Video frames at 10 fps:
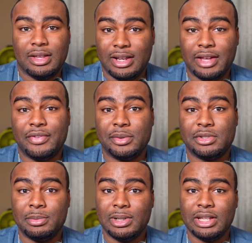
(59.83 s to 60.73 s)
left up to
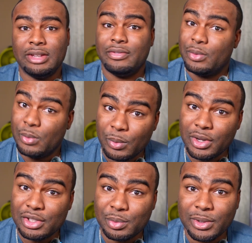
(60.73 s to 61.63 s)
believe what
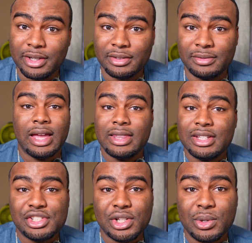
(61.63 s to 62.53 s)
is what. And this
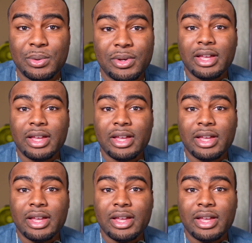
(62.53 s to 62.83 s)
show,